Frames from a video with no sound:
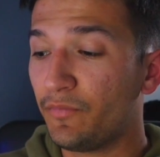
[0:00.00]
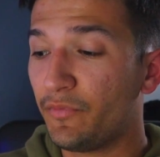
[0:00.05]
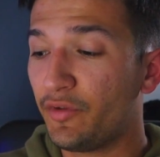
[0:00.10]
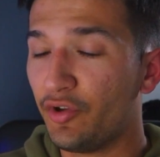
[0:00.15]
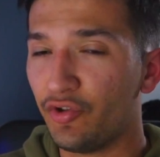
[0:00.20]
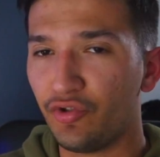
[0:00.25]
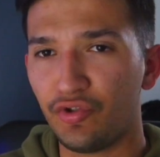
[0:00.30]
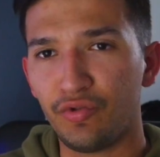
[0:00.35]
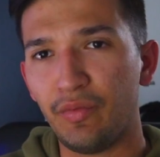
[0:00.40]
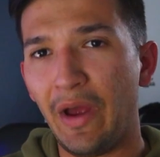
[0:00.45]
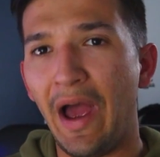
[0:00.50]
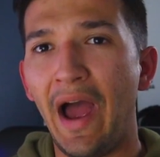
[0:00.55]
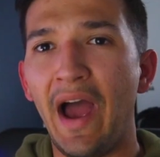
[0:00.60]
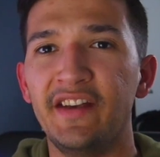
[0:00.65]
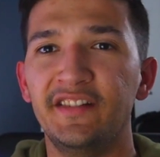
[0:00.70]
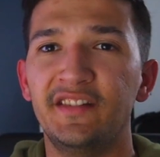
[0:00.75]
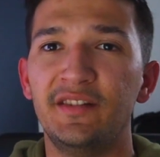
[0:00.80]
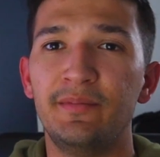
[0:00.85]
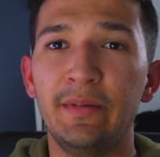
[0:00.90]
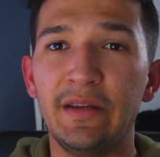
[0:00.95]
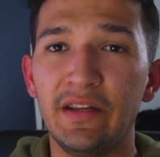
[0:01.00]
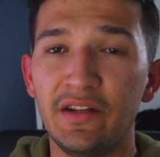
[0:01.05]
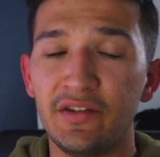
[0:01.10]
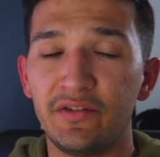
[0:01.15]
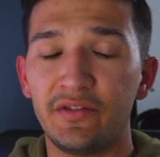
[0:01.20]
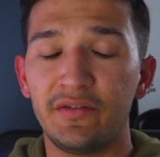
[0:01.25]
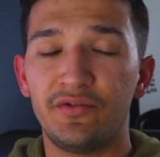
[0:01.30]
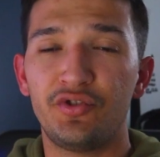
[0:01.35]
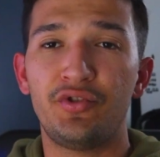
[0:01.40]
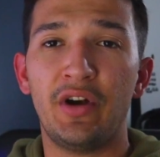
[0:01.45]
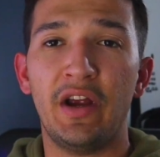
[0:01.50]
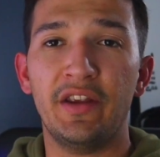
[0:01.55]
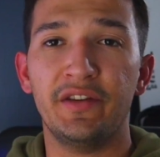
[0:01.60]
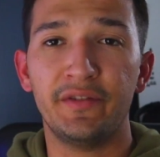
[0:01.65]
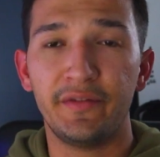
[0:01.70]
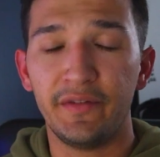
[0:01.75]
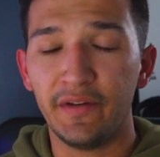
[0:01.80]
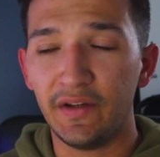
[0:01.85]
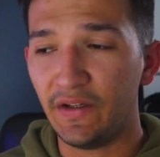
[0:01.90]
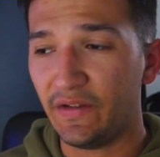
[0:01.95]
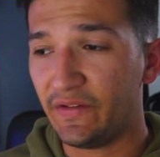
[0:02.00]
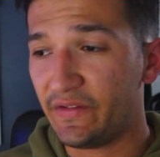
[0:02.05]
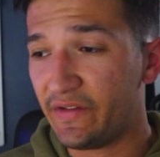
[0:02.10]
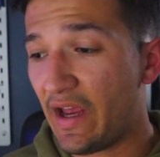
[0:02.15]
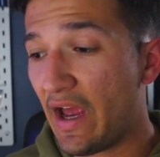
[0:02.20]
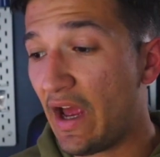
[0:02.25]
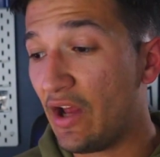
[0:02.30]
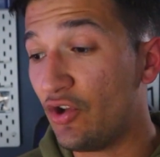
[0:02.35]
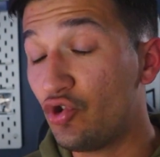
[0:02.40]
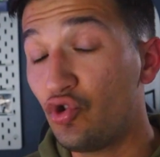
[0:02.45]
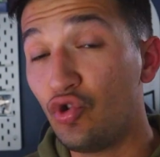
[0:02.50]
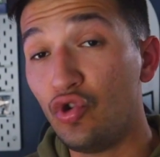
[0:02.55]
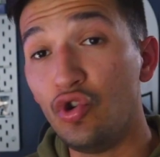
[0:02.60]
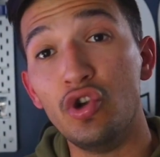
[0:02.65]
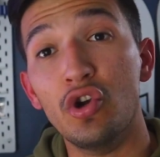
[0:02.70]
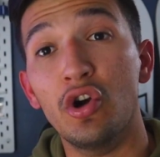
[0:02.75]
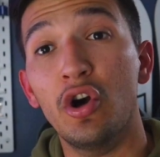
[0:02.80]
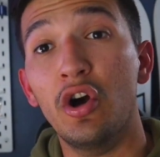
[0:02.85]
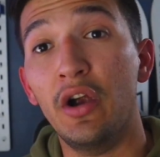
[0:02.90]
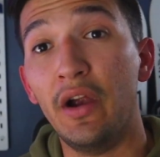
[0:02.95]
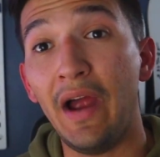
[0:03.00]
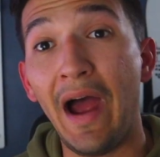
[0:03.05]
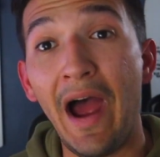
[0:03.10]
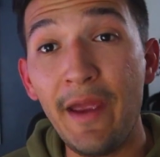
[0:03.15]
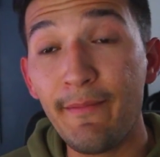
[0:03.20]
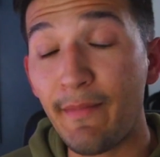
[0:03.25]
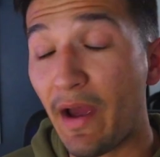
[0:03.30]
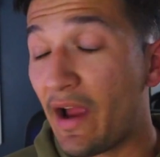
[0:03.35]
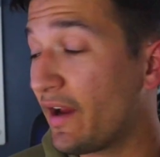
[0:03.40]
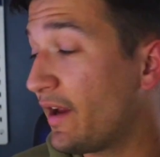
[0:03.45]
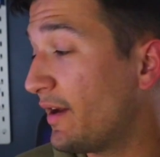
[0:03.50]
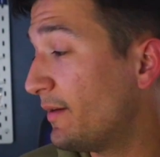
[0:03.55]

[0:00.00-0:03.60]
those high speeds transfers to your iMac.